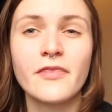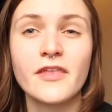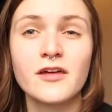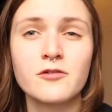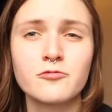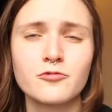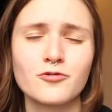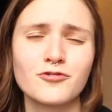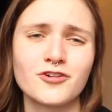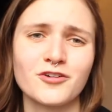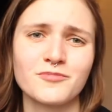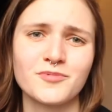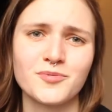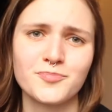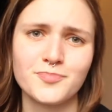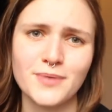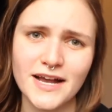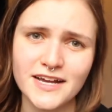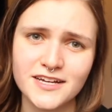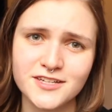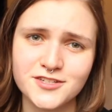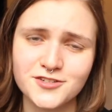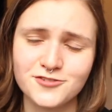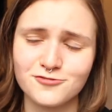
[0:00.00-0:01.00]
And then what got me
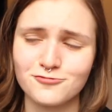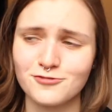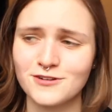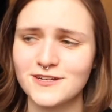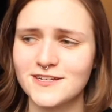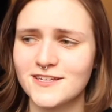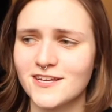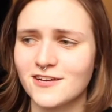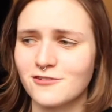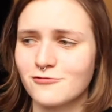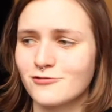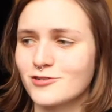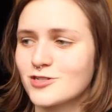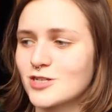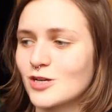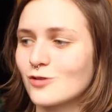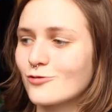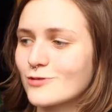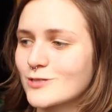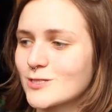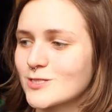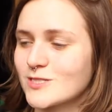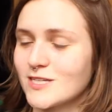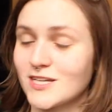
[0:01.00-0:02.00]
back into reading, which I
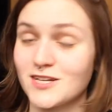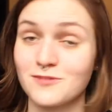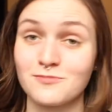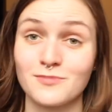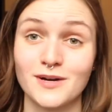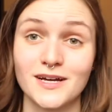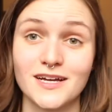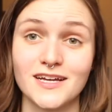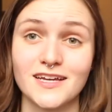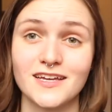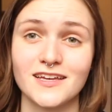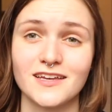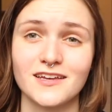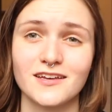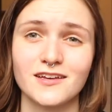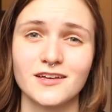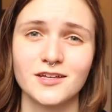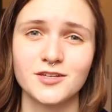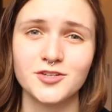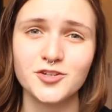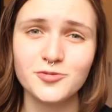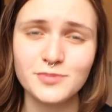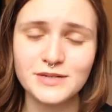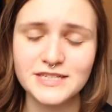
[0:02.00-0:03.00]
also said in my
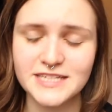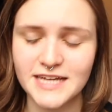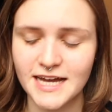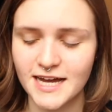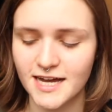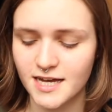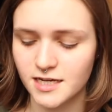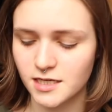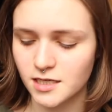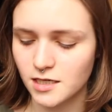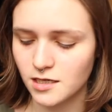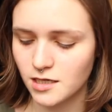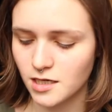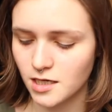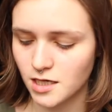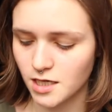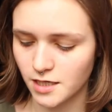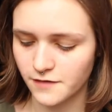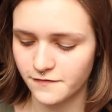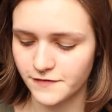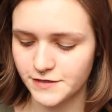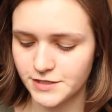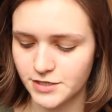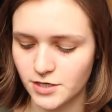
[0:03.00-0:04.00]
newbie tag
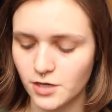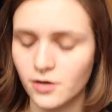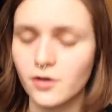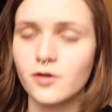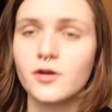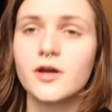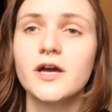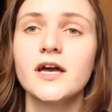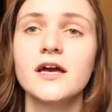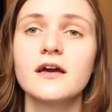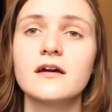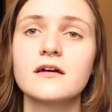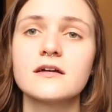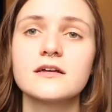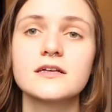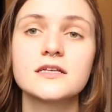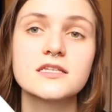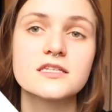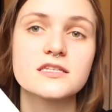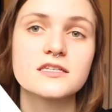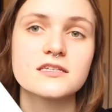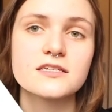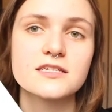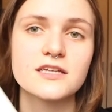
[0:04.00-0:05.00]
video,
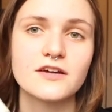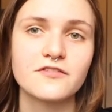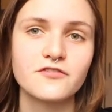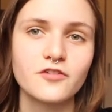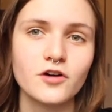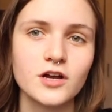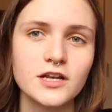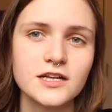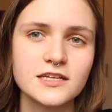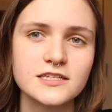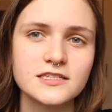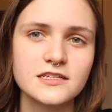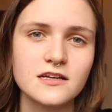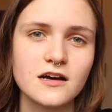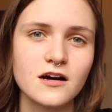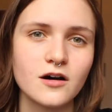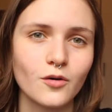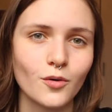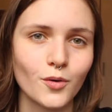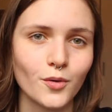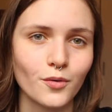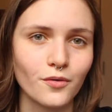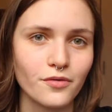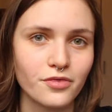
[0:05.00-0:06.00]
is Der Vorleser,
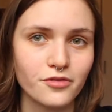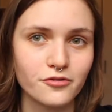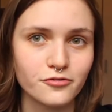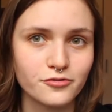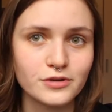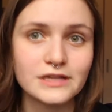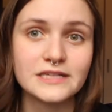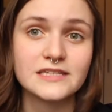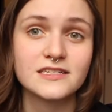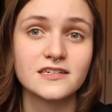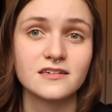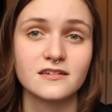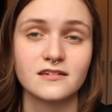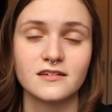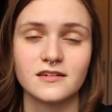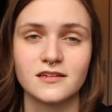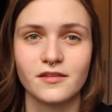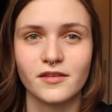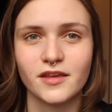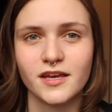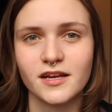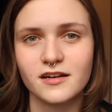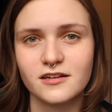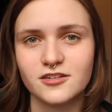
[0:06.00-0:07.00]
or The Reader
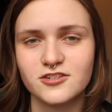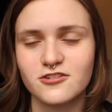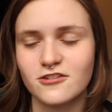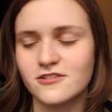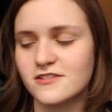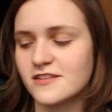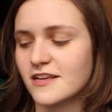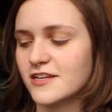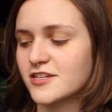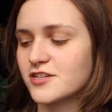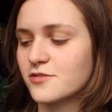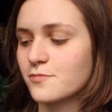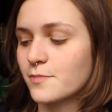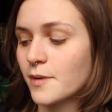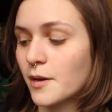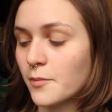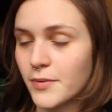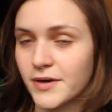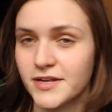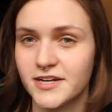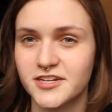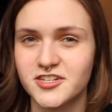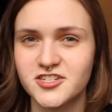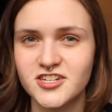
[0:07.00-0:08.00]
in the English translation by
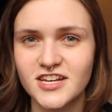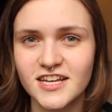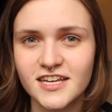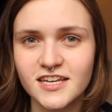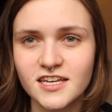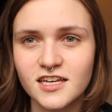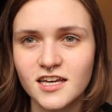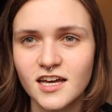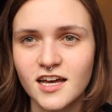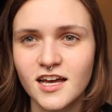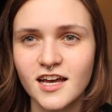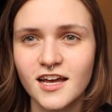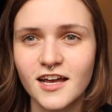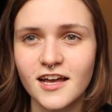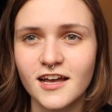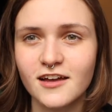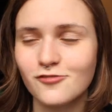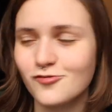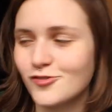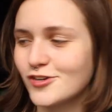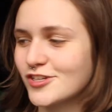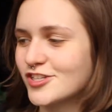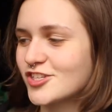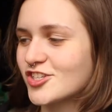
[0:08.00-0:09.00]
Bernhard Schlink,
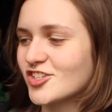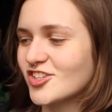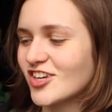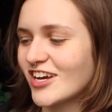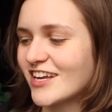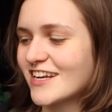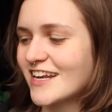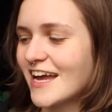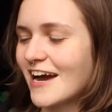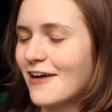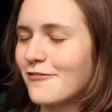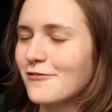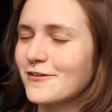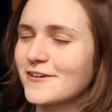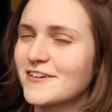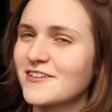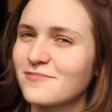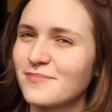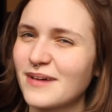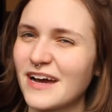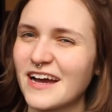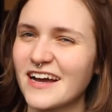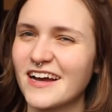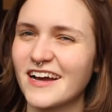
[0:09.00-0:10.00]
which now
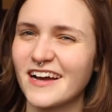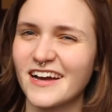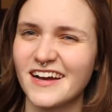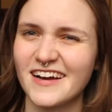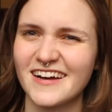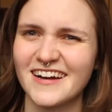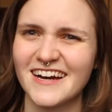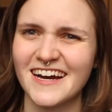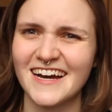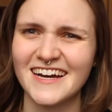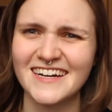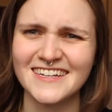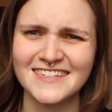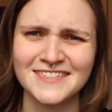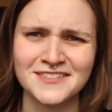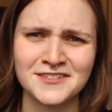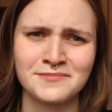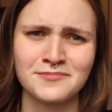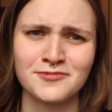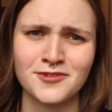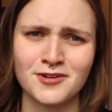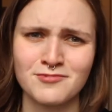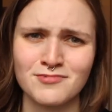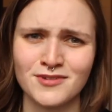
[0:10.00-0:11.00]
looking back has
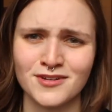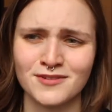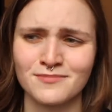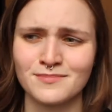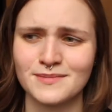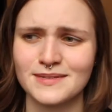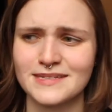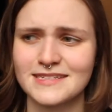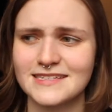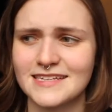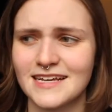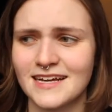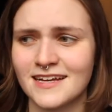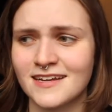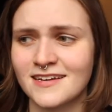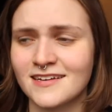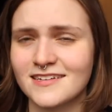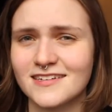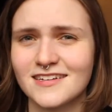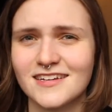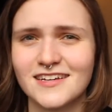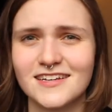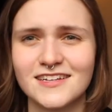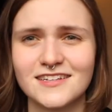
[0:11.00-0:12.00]
some problems
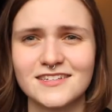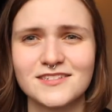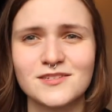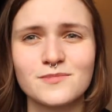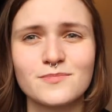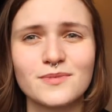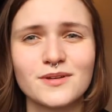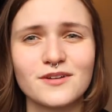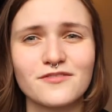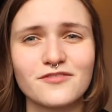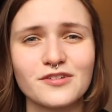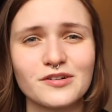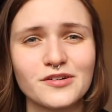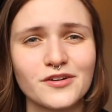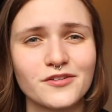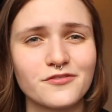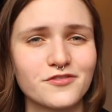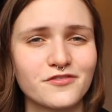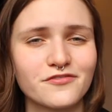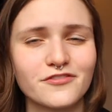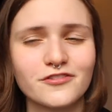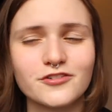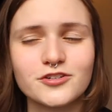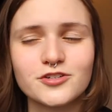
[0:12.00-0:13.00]
and it is a bit of a
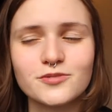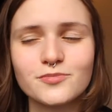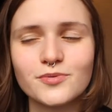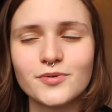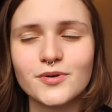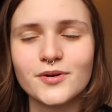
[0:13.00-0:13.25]
controversial